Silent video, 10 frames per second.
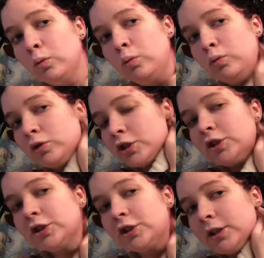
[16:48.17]
whoosh,
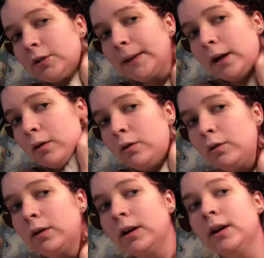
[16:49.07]
here we
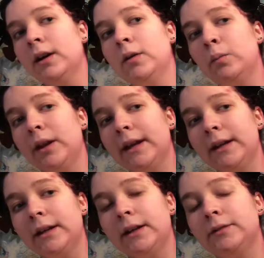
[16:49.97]
go. But like,